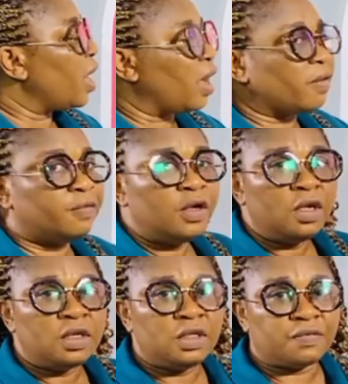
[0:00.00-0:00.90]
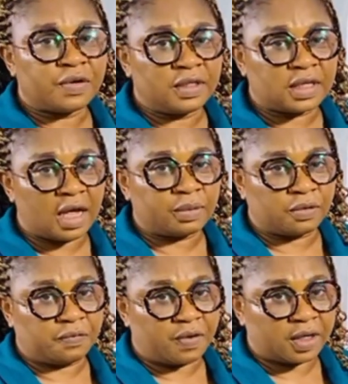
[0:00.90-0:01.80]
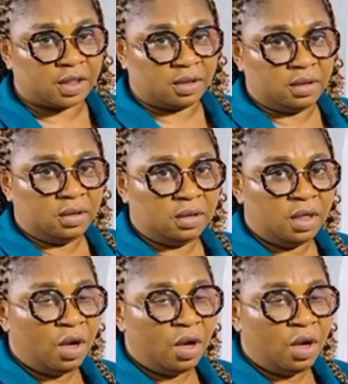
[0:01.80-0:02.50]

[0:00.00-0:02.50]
have different types of fraction.